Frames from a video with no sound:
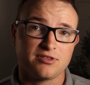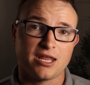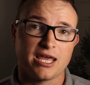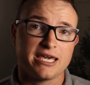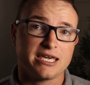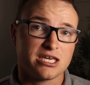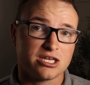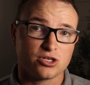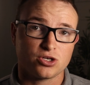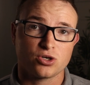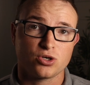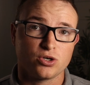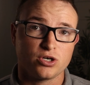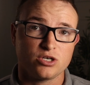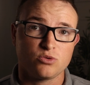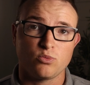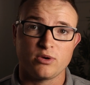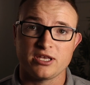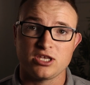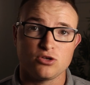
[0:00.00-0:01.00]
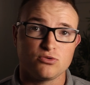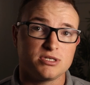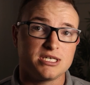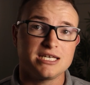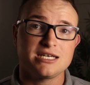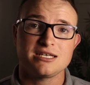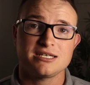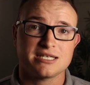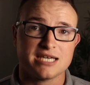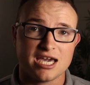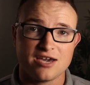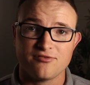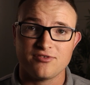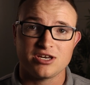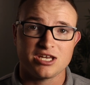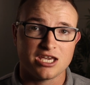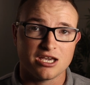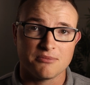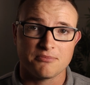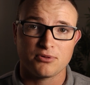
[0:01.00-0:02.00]
like it could when you didn't have
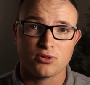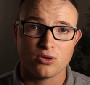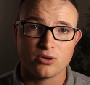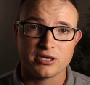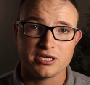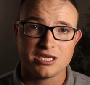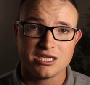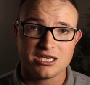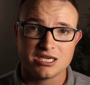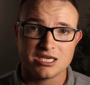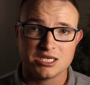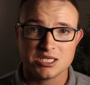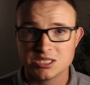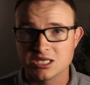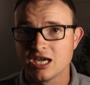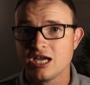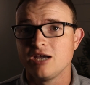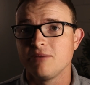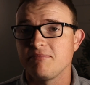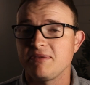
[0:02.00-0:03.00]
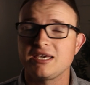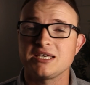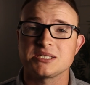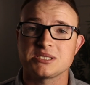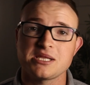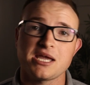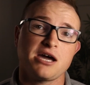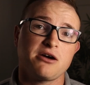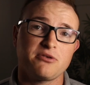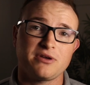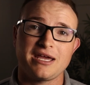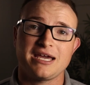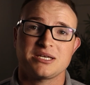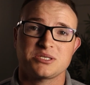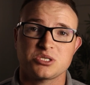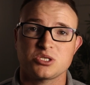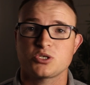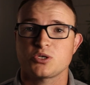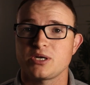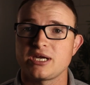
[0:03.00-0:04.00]
any employees, because now it
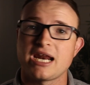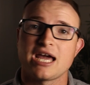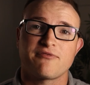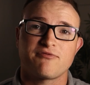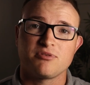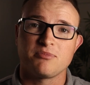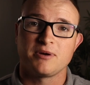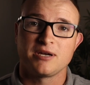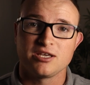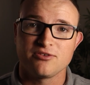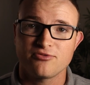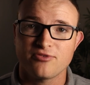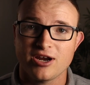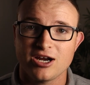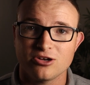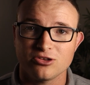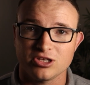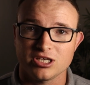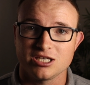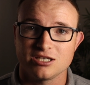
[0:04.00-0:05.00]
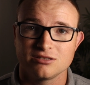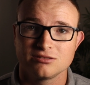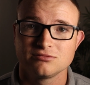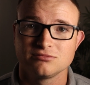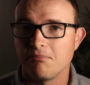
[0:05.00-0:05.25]
has to treat everybody fairly.